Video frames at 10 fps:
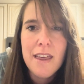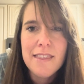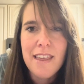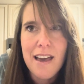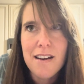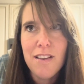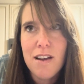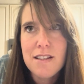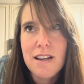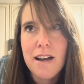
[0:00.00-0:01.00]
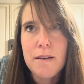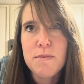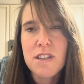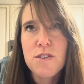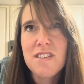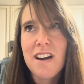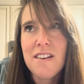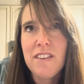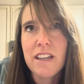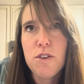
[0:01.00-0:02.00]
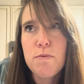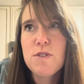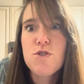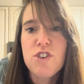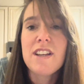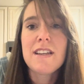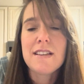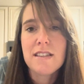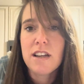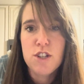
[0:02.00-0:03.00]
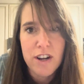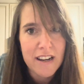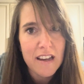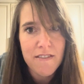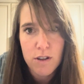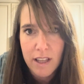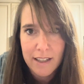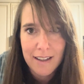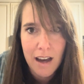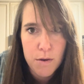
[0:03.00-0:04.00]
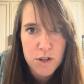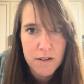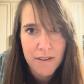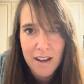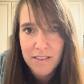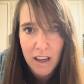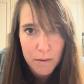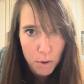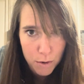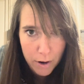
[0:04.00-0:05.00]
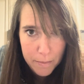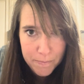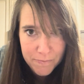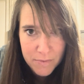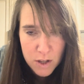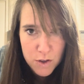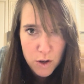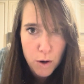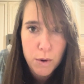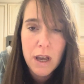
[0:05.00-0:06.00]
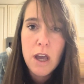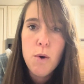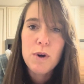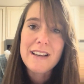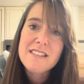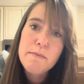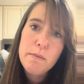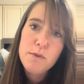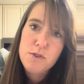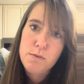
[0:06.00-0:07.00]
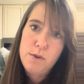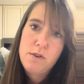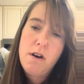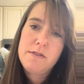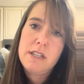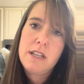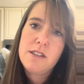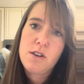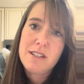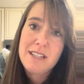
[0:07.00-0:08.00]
That a lot of times it's kind of like incremental training is like training for like a couch to 5K program. So what I see people do most often is on